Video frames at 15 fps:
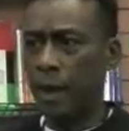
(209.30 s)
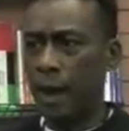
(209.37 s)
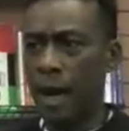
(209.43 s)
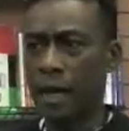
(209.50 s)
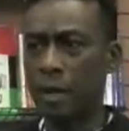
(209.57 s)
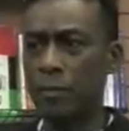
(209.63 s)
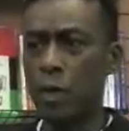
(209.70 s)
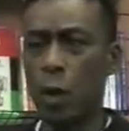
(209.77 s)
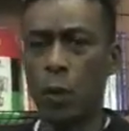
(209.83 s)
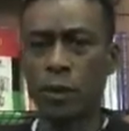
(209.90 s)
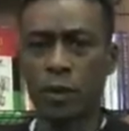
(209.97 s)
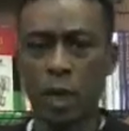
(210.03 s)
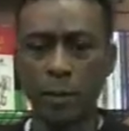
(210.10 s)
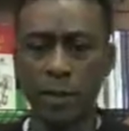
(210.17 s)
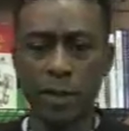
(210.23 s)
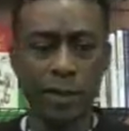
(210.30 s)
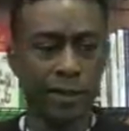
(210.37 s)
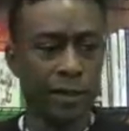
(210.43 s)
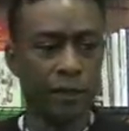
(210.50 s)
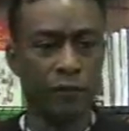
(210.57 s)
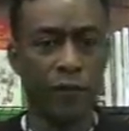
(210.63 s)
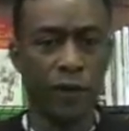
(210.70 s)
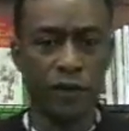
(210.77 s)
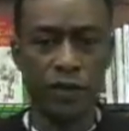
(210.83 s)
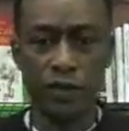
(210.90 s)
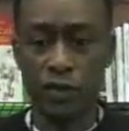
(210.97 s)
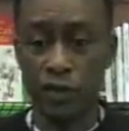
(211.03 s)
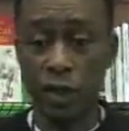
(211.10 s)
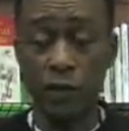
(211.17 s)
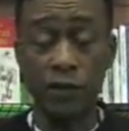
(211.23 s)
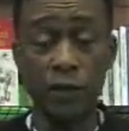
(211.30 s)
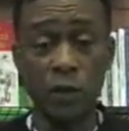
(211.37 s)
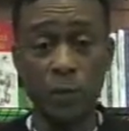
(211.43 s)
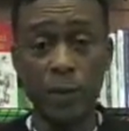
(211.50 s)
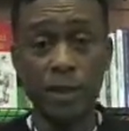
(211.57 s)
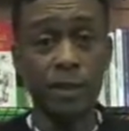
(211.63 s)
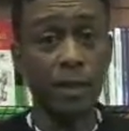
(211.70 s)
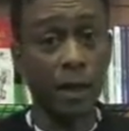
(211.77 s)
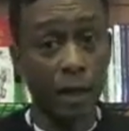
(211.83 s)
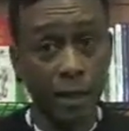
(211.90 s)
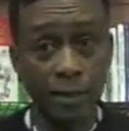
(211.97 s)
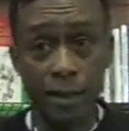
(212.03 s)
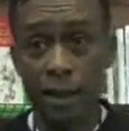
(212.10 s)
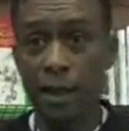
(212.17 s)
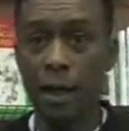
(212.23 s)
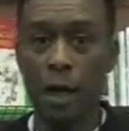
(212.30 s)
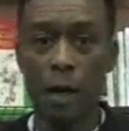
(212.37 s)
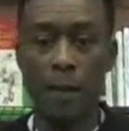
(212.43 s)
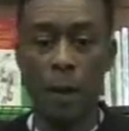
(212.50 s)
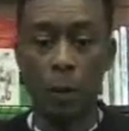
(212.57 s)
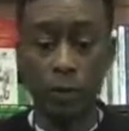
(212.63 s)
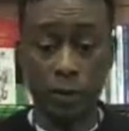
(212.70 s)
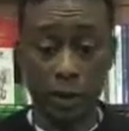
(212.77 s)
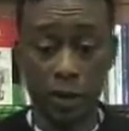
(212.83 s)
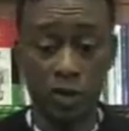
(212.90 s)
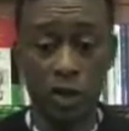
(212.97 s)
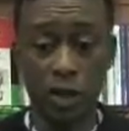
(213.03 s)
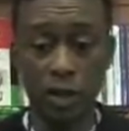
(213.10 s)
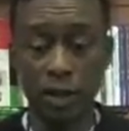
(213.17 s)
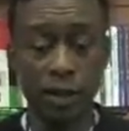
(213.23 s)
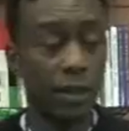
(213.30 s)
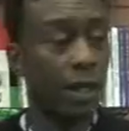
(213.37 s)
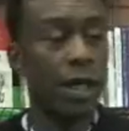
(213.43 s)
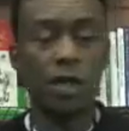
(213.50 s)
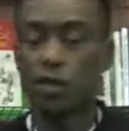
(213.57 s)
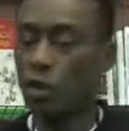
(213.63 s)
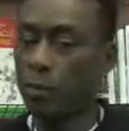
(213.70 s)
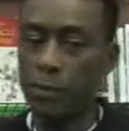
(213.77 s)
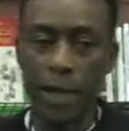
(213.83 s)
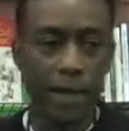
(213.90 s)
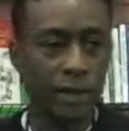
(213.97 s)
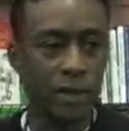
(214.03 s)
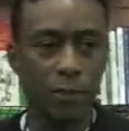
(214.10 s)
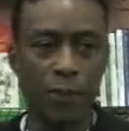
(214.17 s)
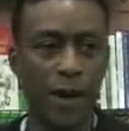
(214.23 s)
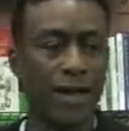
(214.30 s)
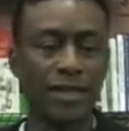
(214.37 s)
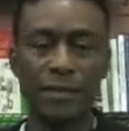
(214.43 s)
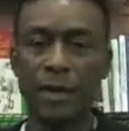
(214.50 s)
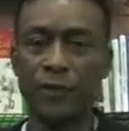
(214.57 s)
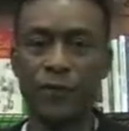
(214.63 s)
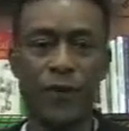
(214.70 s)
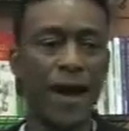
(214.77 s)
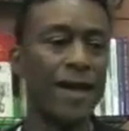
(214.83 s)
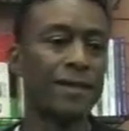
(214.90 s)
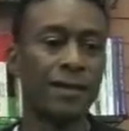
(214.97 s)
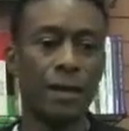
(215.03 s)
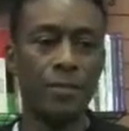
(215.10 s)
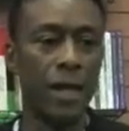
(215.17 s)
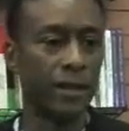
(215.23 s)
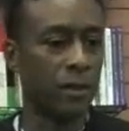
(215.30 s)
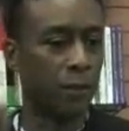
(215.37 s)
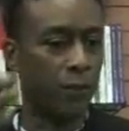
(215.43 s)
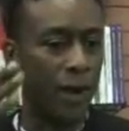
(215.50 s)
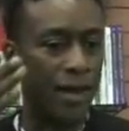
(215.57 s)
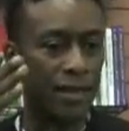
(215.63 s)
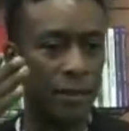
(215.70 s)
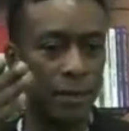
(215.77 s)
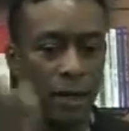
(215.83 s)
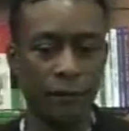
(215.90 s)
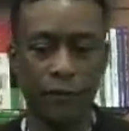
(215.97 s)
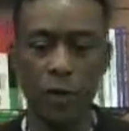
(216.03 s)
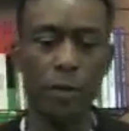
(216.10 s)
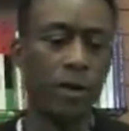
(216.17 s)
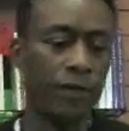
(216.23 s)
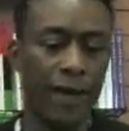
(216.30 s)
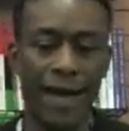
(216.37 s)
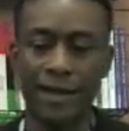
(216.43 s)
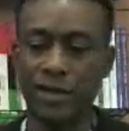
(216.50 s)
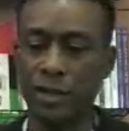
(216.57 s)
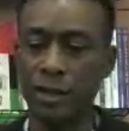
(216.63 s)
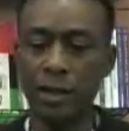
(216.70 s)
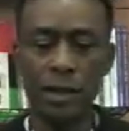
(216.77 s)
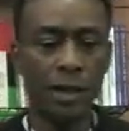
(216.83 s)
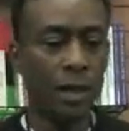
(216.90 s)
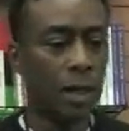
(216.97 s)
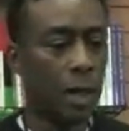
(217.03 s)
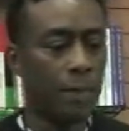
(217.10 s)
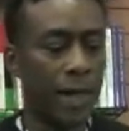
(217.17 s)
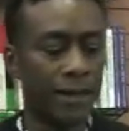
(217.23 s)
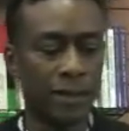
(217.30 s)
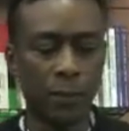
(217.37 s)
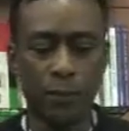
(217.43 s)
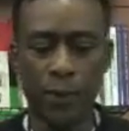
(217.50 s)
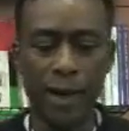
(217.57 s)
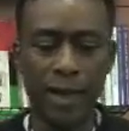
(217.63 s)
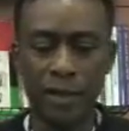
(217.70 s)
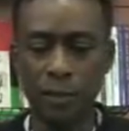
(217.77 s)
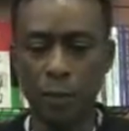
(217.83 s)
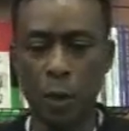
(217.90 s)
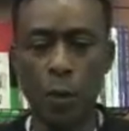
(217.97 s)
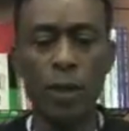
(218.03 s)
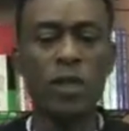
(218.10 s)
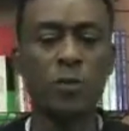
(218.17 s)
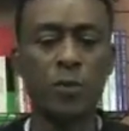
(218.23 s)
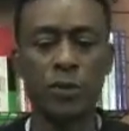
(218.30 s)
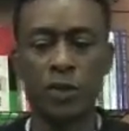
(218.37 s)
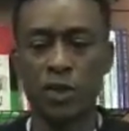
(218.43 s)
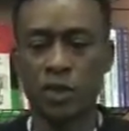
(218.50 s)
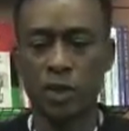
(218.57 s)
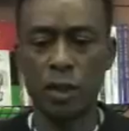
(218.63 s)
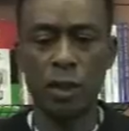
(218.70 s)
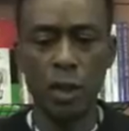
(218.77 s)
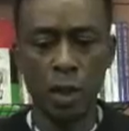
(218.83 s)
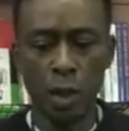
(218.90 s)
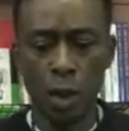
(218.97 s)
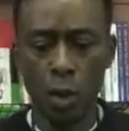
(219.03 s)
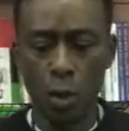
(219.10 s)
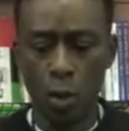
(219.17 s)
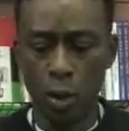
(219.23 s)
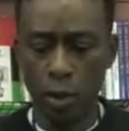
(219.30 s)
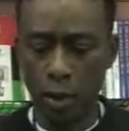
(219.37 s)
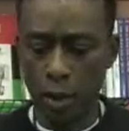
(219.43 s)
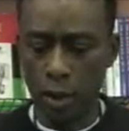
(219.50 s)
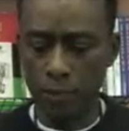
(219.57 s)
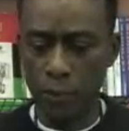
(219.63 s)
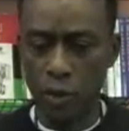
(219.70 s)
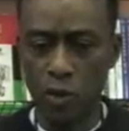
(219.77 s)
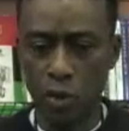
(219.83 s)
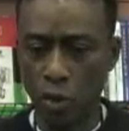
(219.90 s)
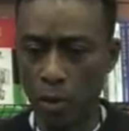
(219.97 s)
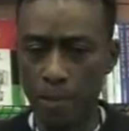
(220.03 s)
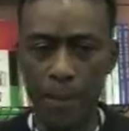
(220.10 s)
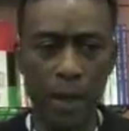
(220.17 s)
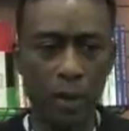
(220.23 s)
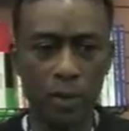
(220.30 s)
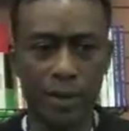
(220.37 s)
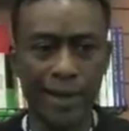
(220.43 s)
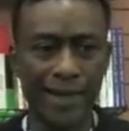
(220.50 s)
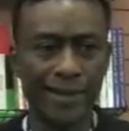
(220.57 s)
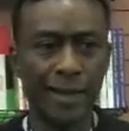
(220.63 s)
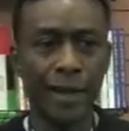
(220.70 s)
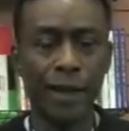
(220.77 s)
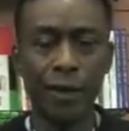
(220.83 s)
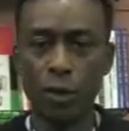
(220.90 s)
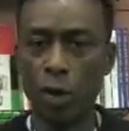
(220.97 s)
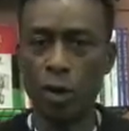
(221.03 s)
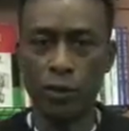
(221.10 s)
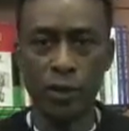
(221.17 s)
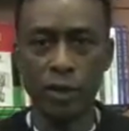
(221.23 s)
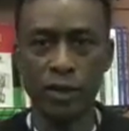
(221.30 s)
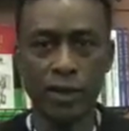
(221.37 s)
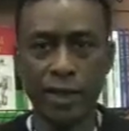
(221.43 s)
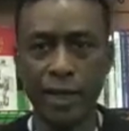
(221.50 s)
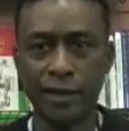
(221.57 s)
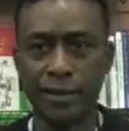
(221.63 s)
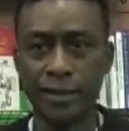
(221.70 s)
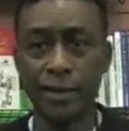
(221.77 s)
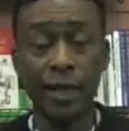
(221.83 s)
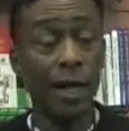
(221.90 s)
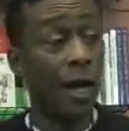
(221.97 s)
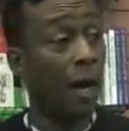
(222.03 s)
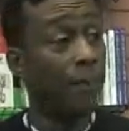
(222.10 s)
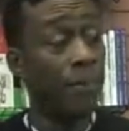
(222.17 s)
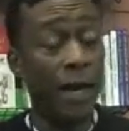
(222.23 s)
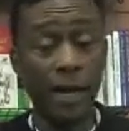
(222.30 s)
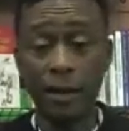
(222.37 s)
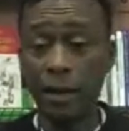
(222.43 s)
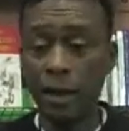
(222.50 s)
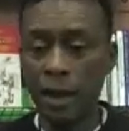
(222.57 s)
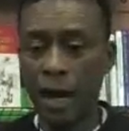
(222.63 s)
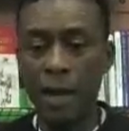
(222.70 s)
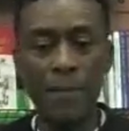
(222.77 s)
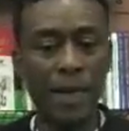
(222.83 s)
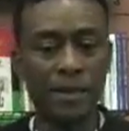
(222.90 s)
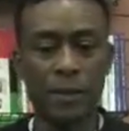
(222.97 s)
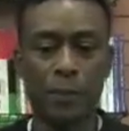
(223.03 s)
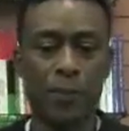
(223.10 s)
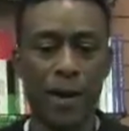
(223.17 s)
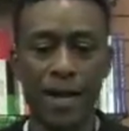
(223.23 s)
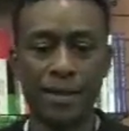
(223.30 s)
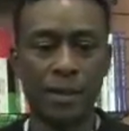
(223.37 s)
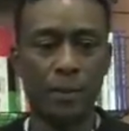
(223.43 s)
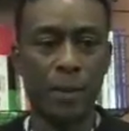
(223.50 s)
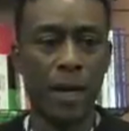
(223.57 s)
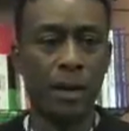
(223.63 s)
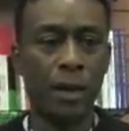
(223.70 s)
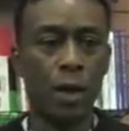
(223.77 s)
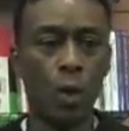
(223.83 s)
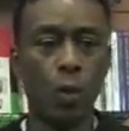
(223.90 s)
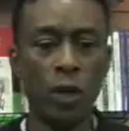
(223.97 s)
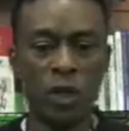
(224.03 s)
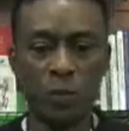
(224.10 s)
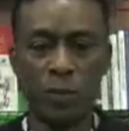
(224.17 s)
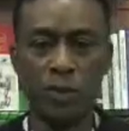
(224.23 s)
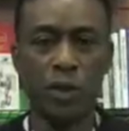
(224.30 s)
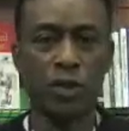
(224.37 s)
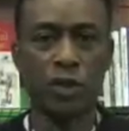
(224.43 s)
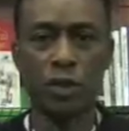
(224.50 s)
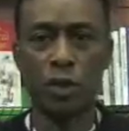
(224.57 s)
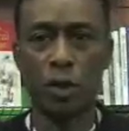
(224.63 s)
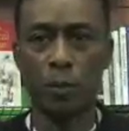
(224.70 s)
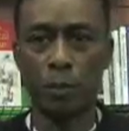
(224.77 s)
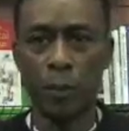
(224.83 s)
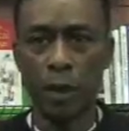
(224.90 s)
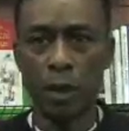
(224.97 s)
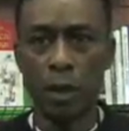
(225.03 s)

How come no one's coming to these conventions to even speak to us about what the agenda is? So I'm not surprised about FISA. I'm not surprised about affirmative action. I'm not surprised about what his position on the Sean Bell case and all the other cases. I'm not surprised about what his position on